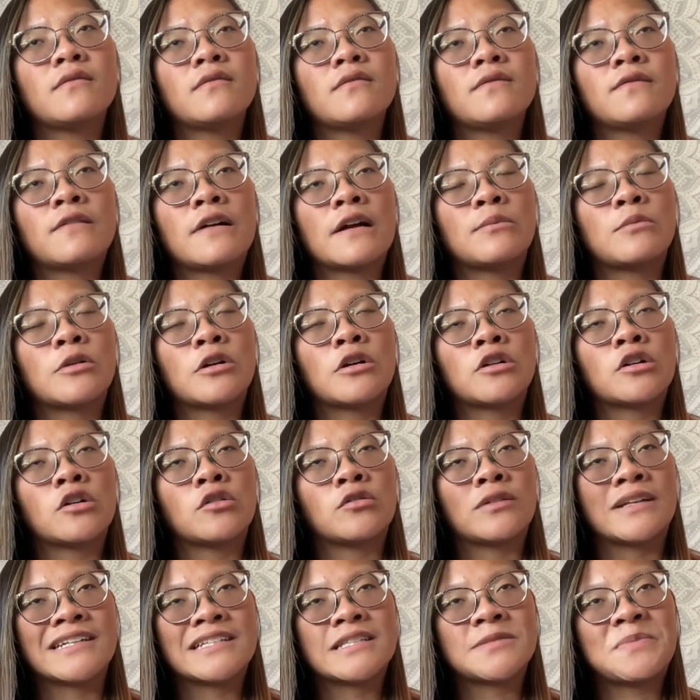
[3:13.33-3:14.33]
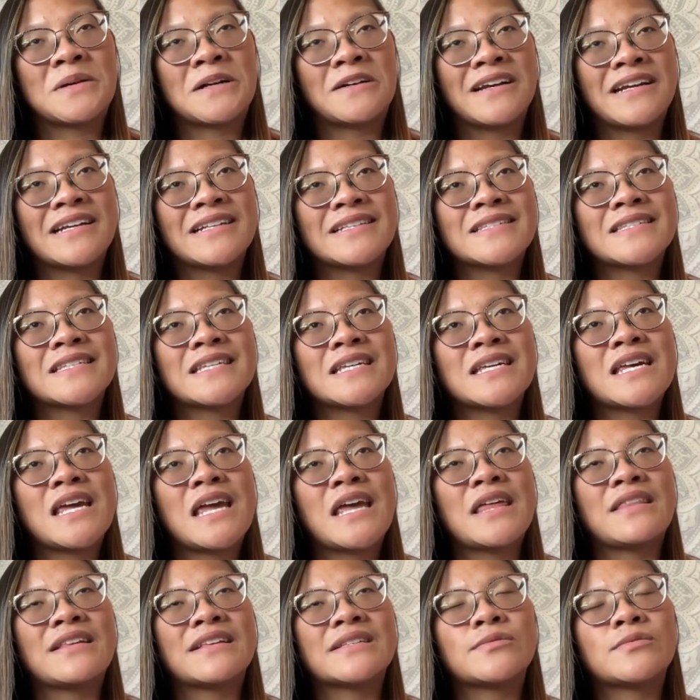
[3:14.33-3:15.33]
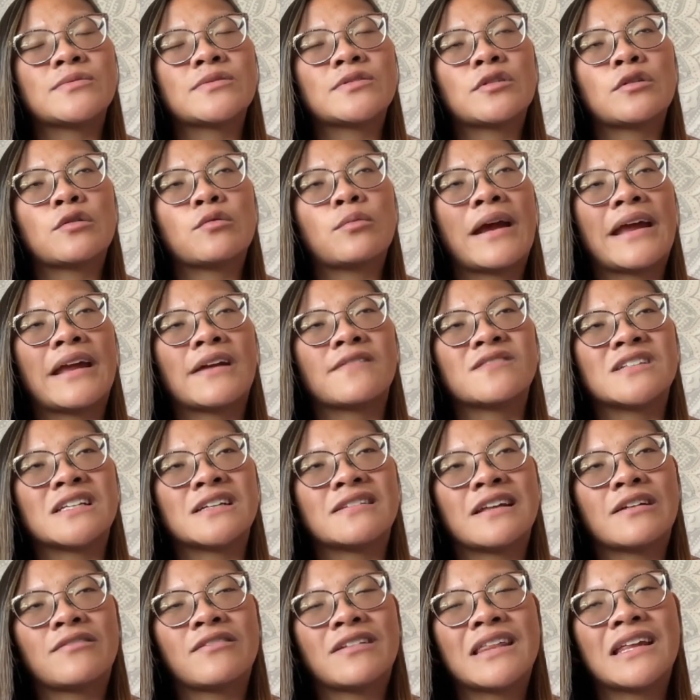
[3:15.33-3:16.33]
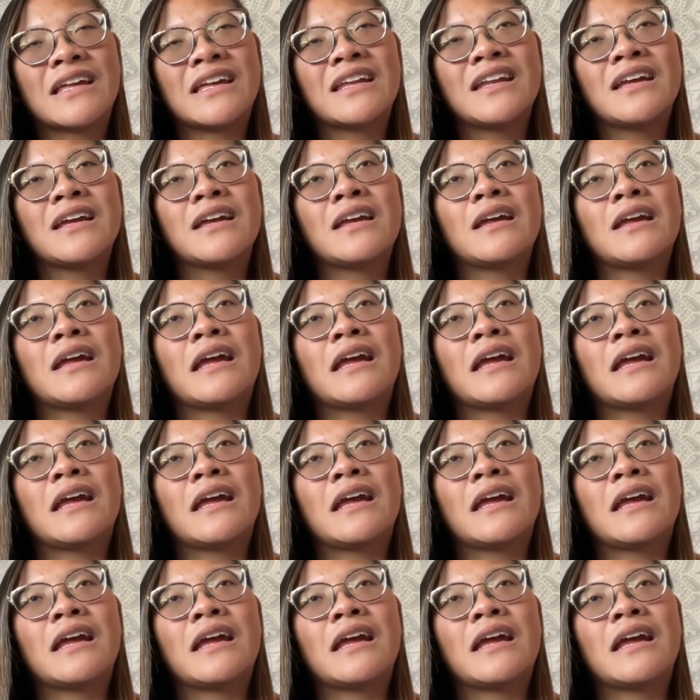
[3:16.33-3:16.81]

from her own experience, and this was her way of dealing with it,